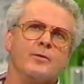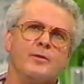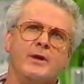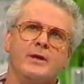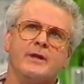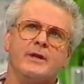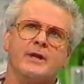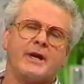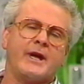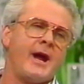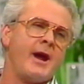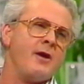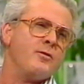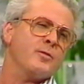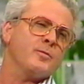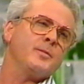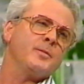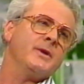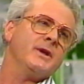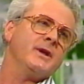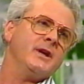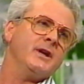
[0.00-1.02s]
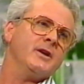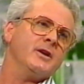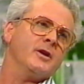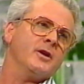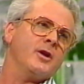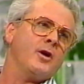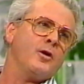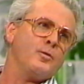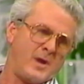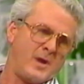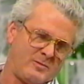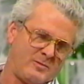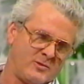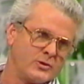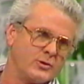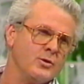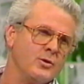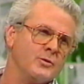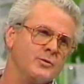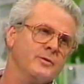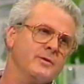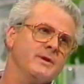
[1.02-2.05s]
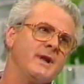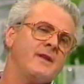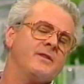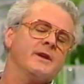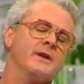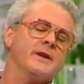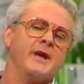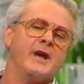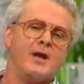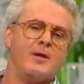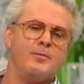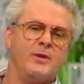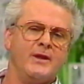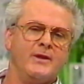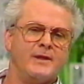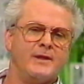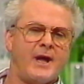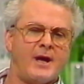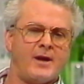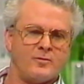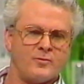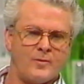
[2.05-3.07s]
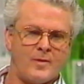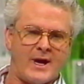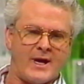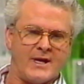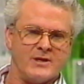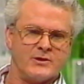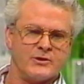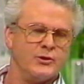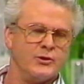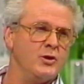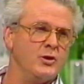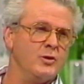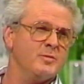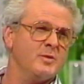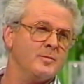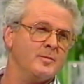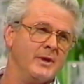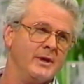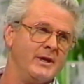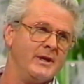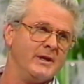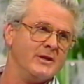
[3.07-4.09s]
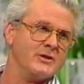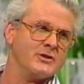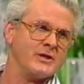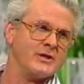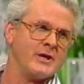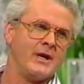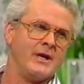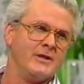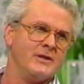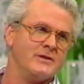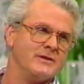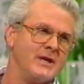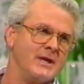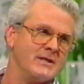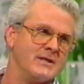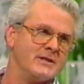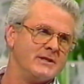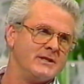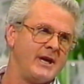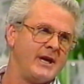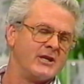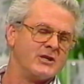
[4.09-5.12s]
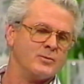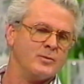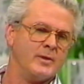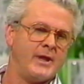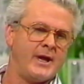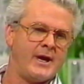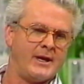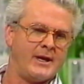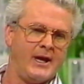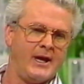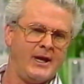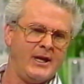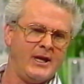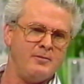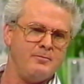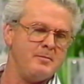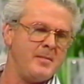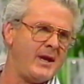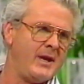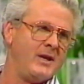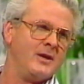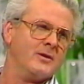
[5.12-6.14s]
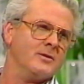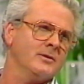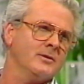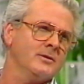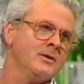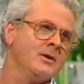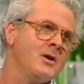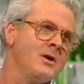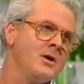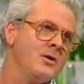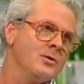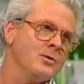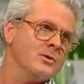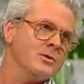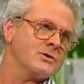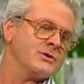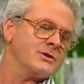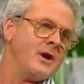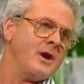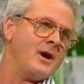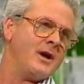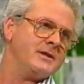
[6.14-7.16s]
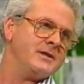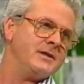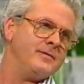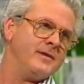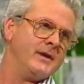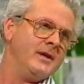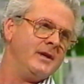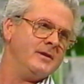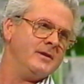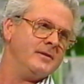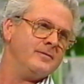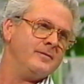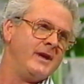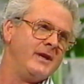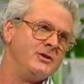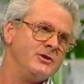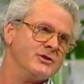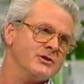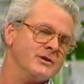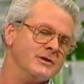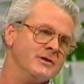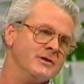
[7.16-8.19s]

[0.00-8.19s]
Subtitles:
in the Caribbean, and I'll perhaps talk to you another day, but in that race, human beings change their sex without any medical or scientific intervention.